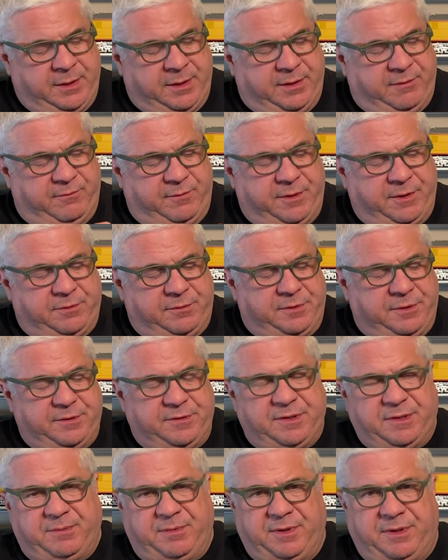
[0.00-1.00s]
If we don't do
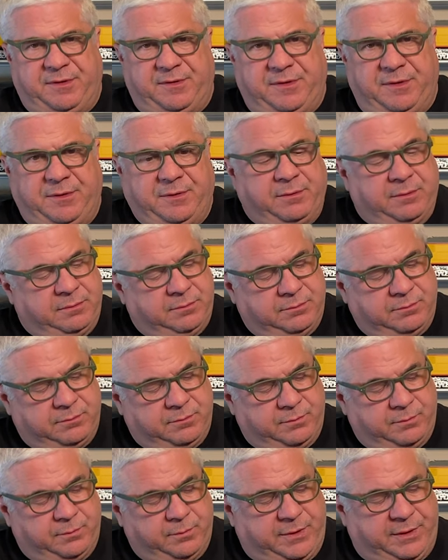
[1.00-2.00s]
something to
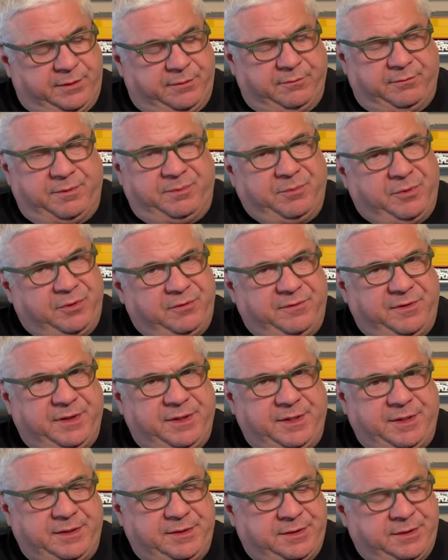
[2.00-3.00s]
either remove
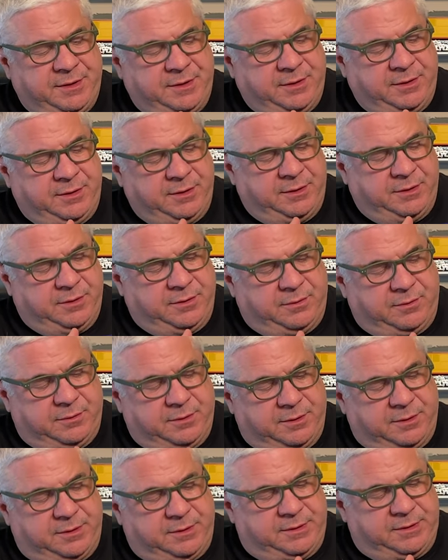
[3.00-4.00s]
these
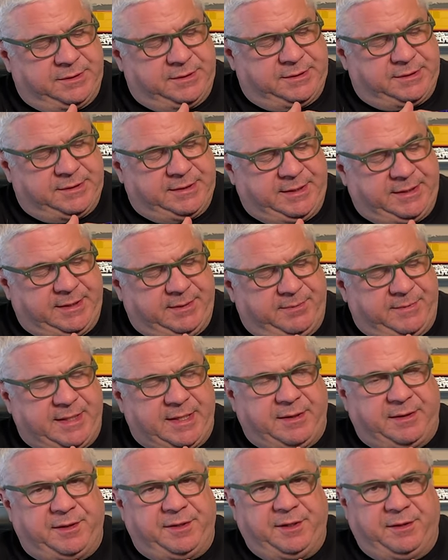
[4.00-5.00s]
or sand them
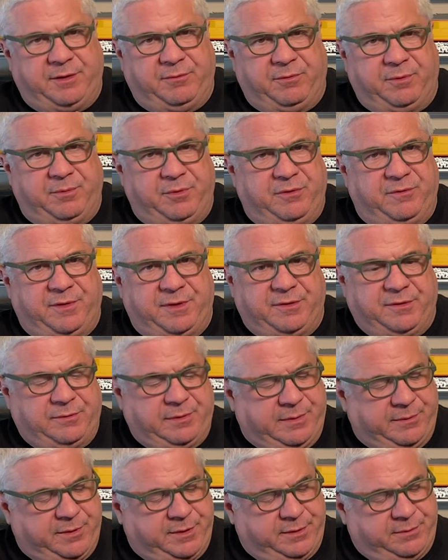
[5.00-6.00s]
down, I think removing is the
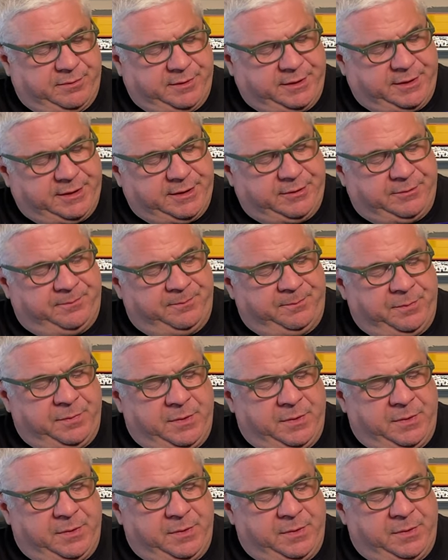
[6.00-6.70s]
way we're going to want to go,